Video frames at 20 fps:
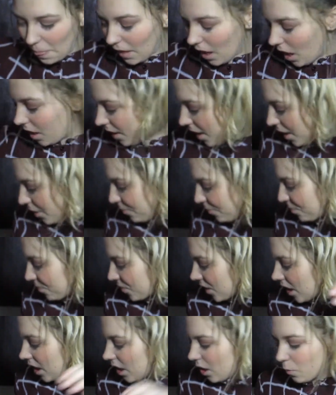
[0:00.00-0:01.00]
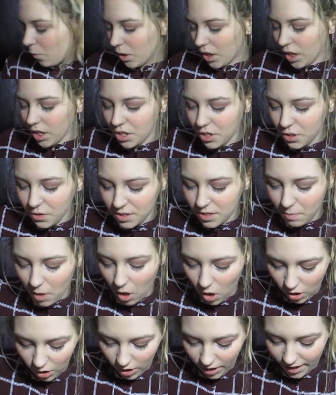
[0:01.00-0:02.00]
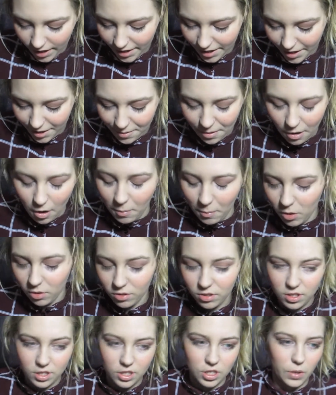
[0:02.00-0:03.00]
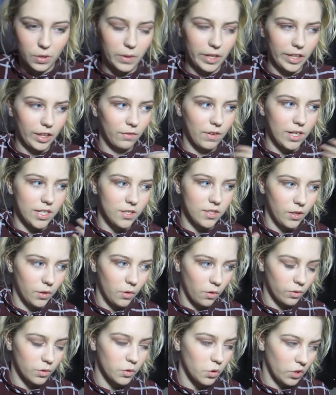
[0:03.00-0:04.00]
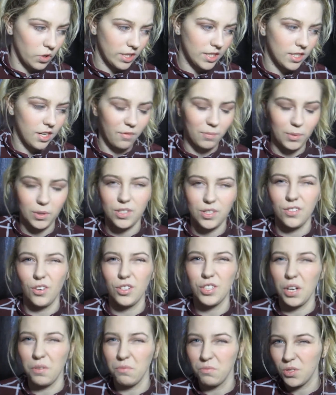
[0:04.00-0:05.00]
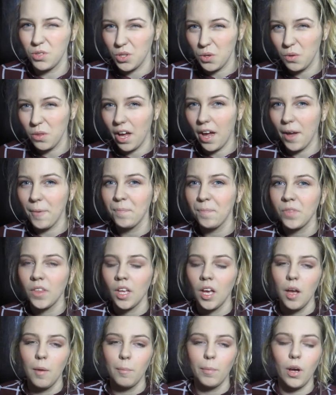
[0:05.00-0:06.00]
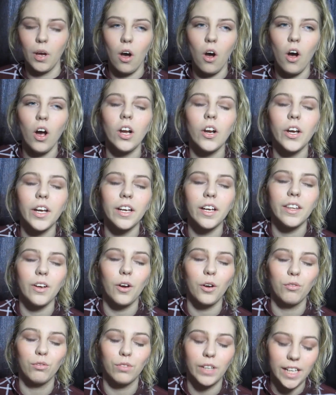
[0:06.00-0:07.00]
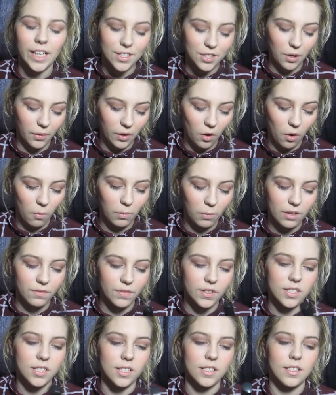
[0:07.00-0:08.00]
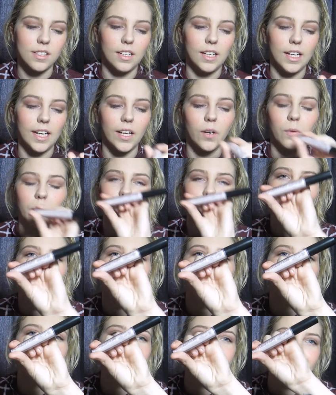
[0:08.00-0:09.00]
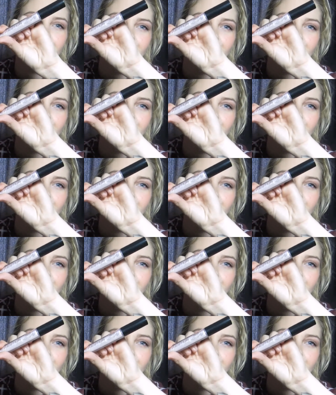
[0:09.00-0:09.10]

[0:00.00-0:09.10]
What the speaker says: And then we're going to do some highlighting. I'm not doing the rest of the contouring stuff because I don't do that. But a highlighter that I really don't get on with is this liquid one.